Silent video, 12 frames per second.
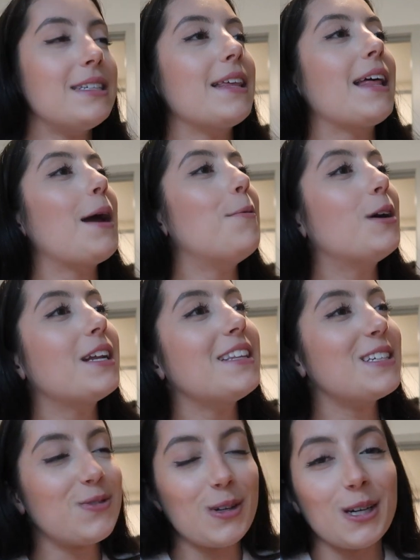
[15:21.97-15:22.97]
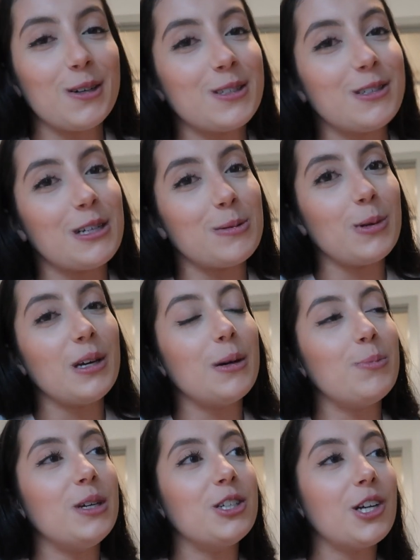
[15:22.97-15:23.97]
say that I wanted this video to just be
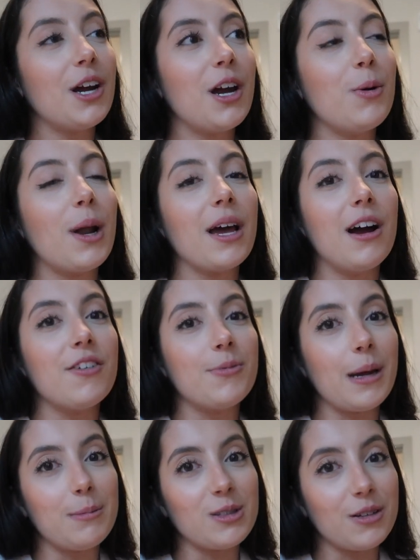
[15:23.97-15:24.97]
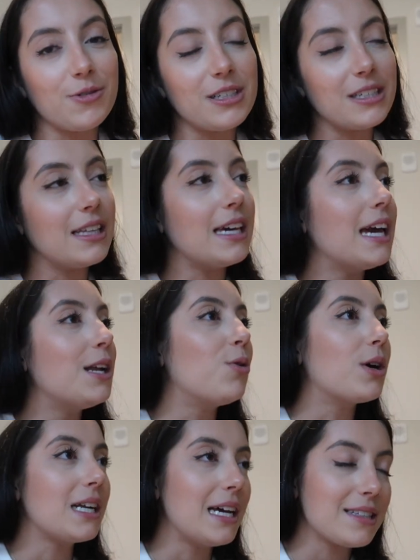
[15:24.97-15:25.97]
me sharing what I got from Amazon recently and
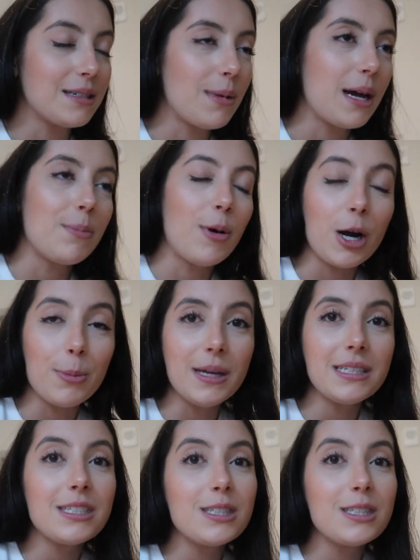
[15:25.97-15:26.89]
organizing my apartment.